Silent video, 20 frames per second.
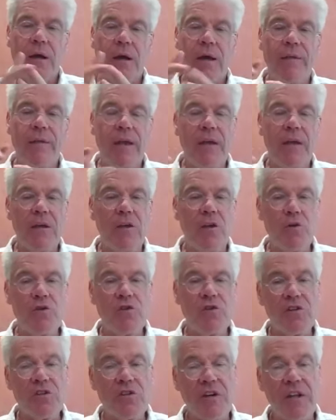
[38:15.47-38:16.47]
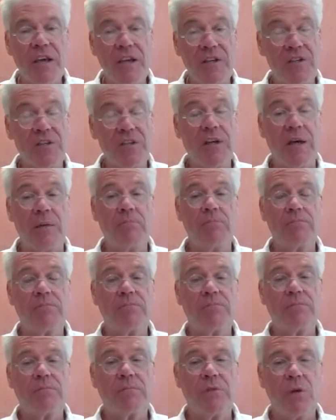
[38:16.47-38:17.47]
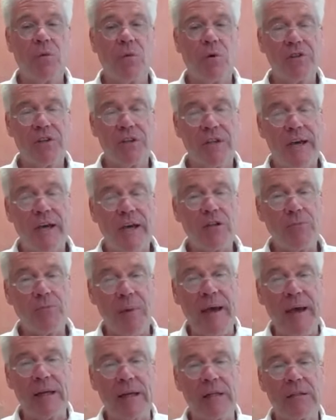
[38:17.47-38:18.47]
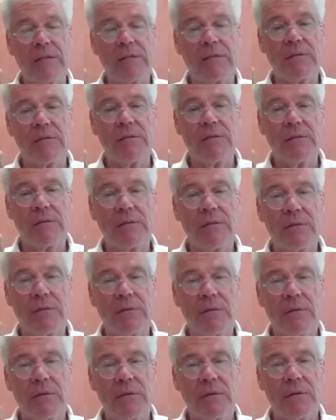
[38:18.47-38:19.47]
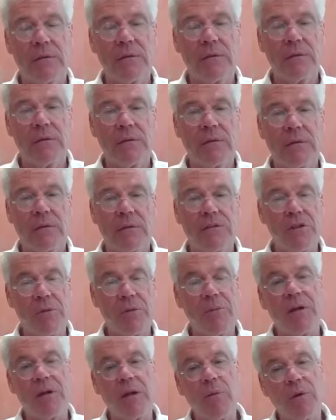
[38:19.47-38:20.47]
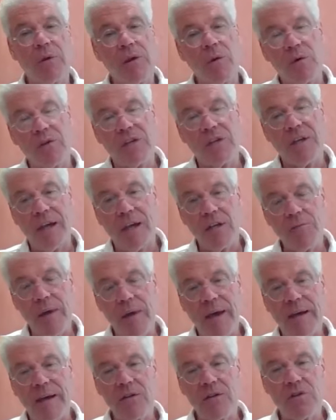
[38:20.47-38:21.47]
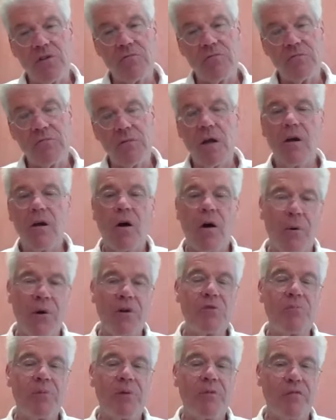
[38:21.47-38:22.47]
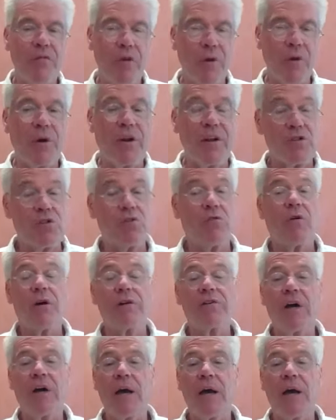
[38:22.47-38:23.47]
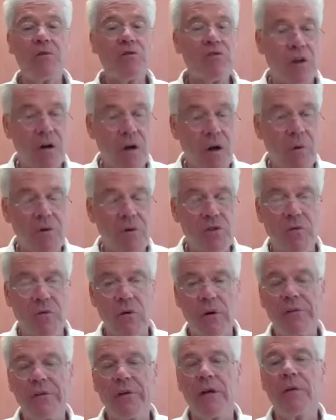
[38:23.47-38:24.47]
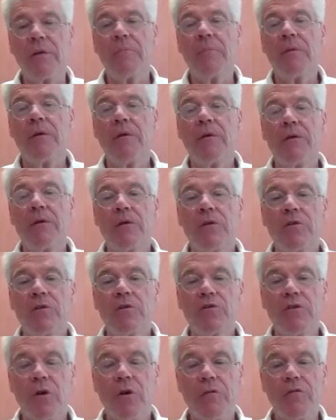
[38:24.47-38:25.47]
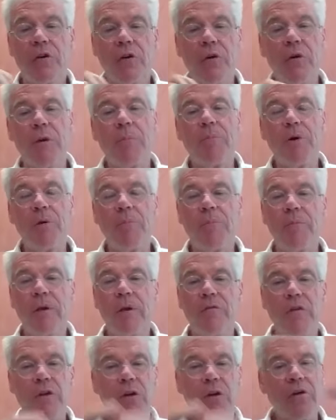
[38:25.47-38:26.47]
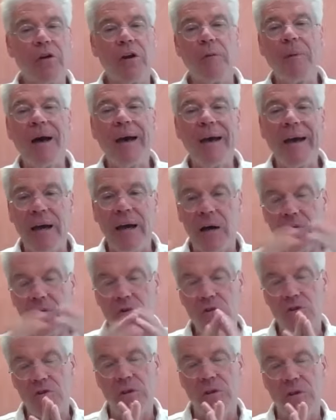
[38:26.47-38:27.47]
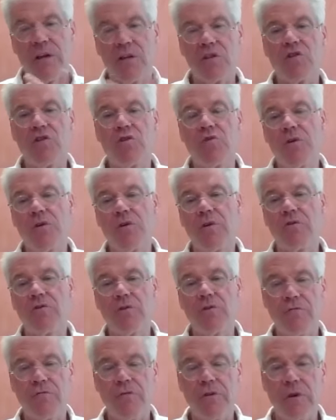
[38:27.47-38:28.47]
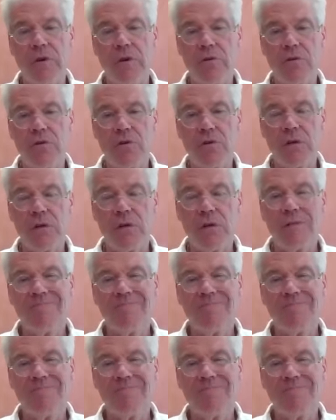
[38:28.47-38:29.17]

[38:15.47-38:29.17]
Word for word: and they use it as an ATM. They want the cash back. And typically, when they want the cash back, is not always, but frequently it's the wrong time. It's not always the wrong time. So if you're going to put, if you're not going to buy a house in the next two years or three years,